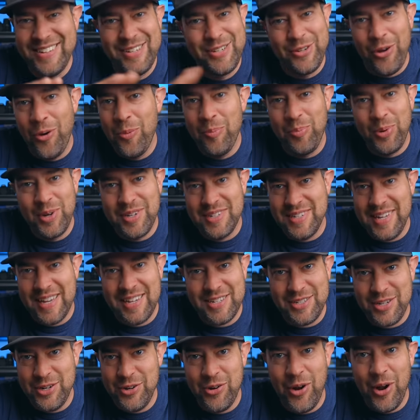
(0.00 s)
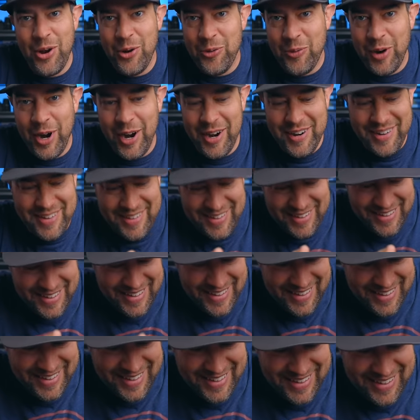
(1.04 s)
Don't put ticks in your underwear.
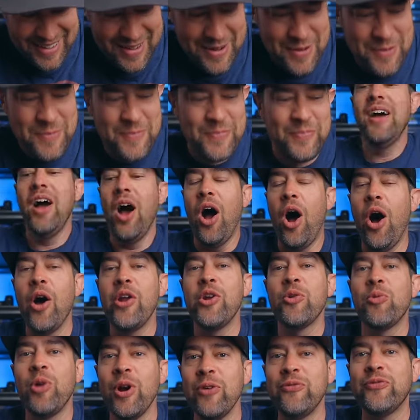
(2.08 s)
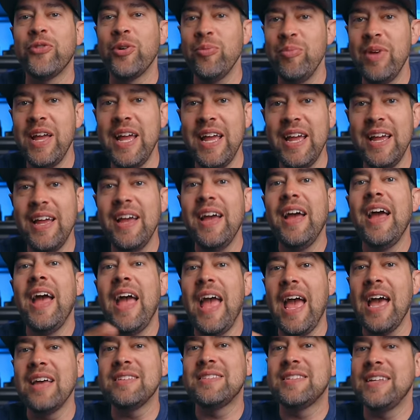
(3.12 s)
Underwear for me
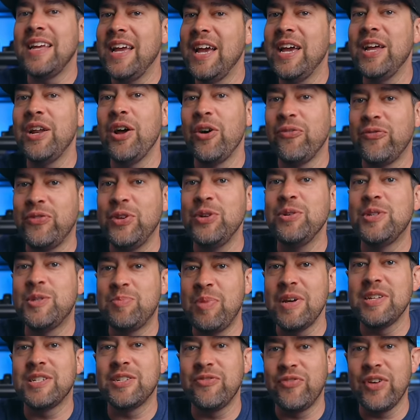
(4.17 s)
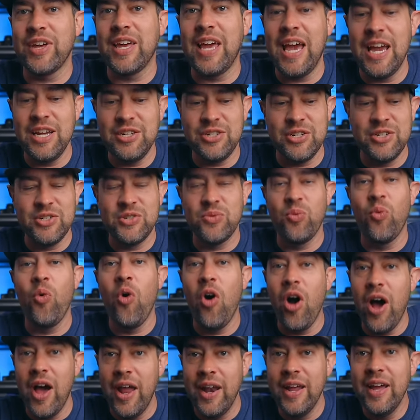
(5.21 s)
has to hit a few specifications.
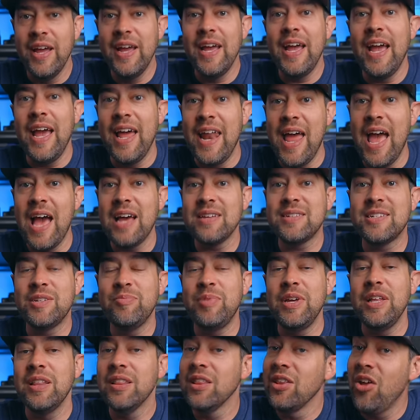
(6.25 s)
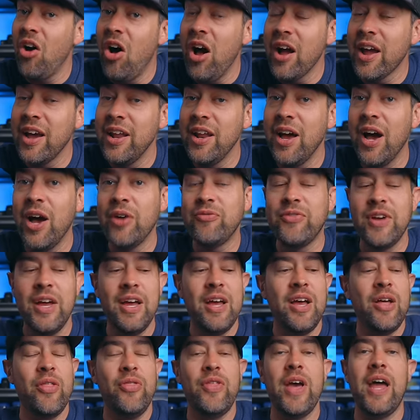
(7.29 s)
One, it has to be long enough
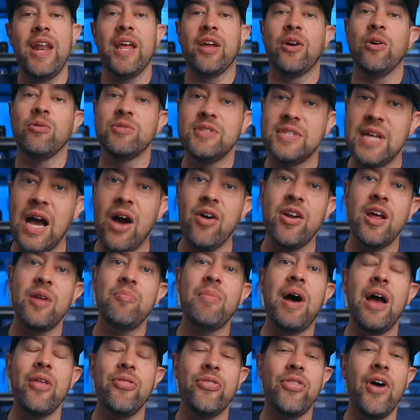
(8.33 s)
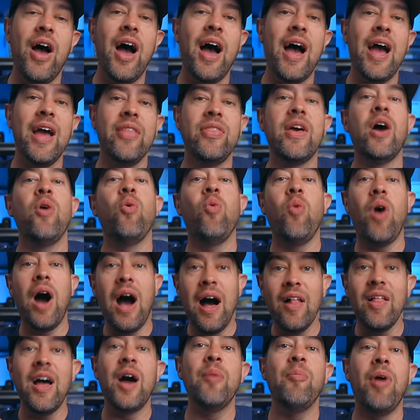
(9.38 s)
that it goes down on my thigh that
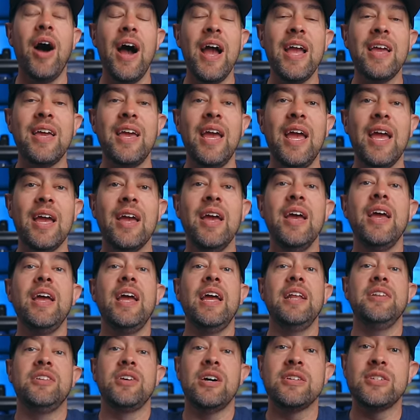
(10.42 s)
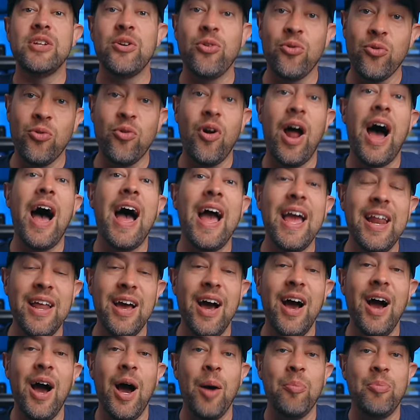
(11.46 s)
while I'm hiking, it doesn't ride
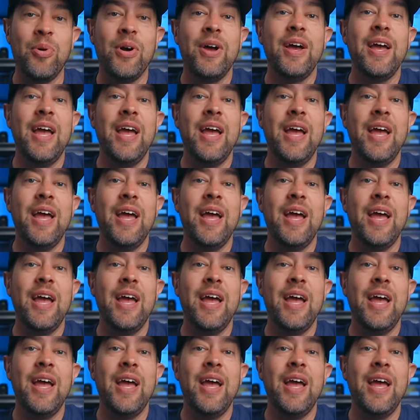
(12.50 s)
up